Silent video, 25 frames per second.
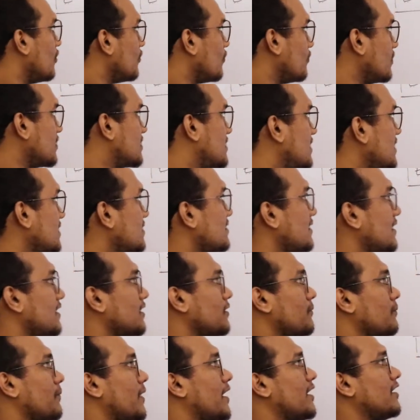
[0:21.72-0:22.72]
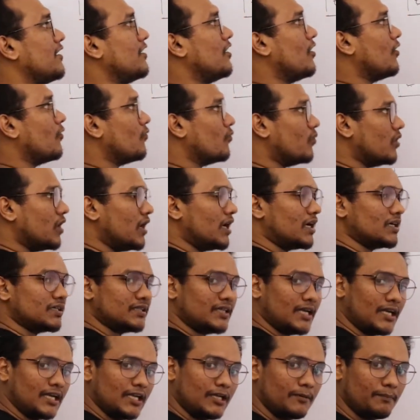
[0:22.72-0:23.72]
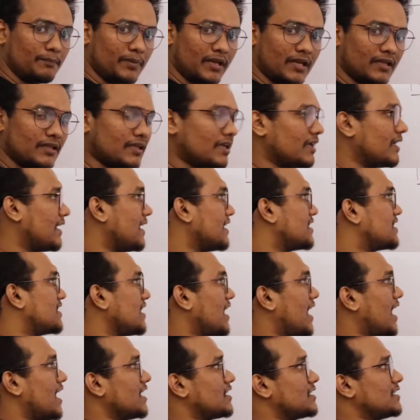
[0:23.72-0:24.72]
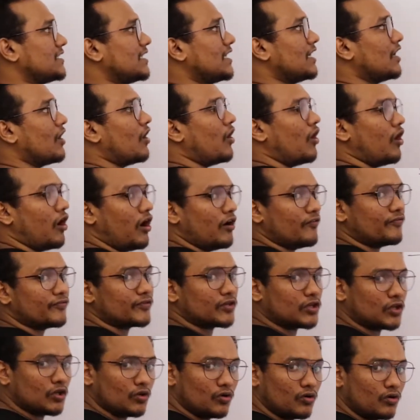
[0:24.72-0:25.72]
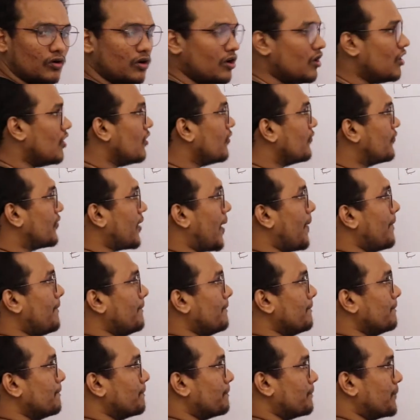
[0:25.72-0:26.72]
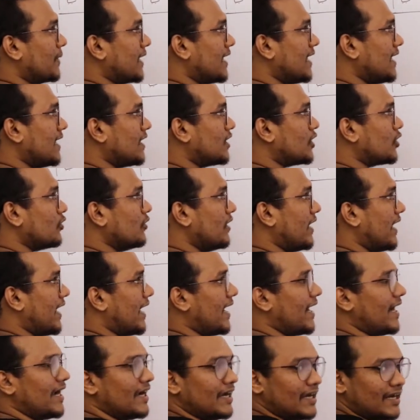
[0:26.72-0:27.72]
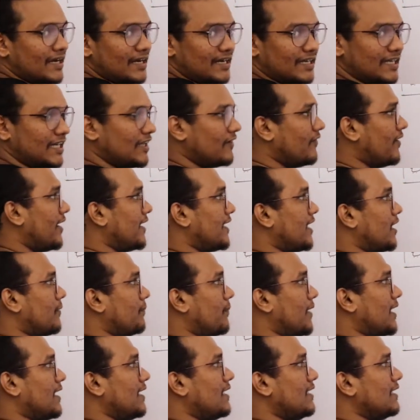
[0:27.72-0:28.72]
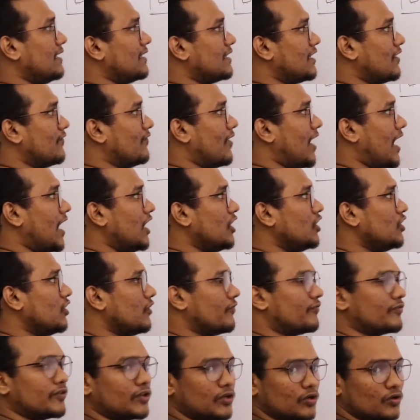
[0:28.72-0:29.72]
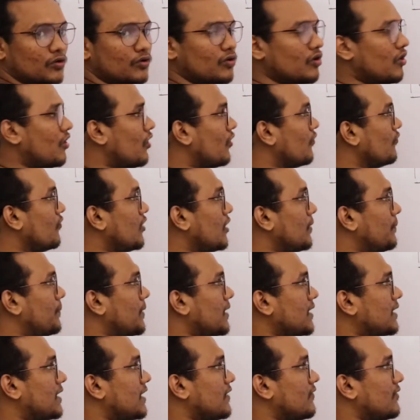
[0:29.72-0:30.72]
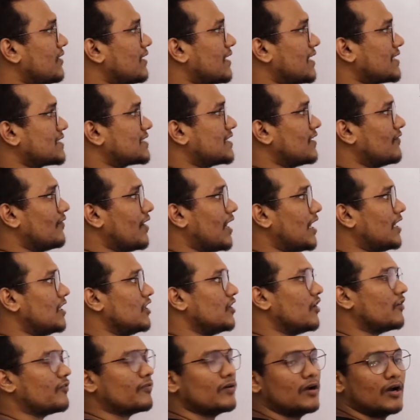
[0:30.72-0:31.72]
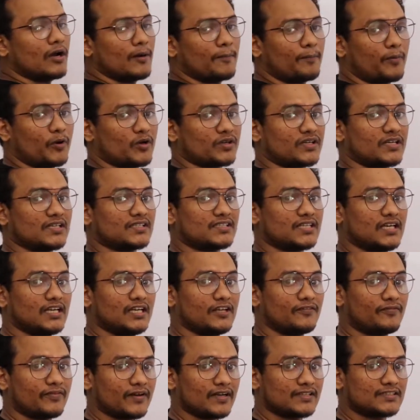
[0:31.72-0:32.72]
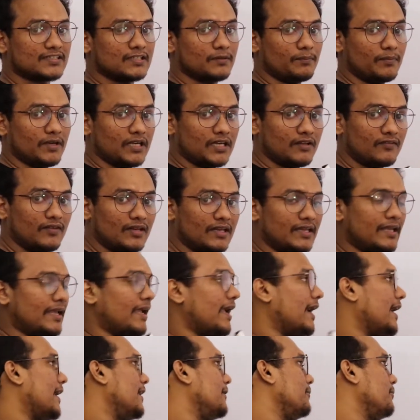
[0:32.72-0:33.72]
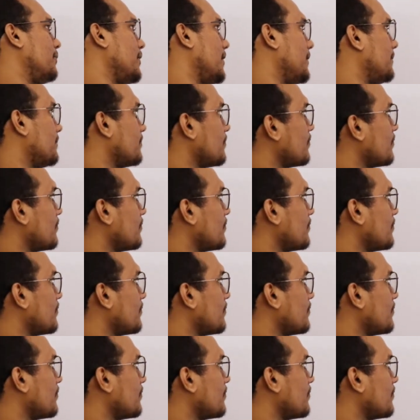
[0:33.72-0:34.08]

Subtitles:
which is nothing but work done in bringing a charge of Q from B to A divided by the value of Q will be giving us the value of potential difference in between A and B.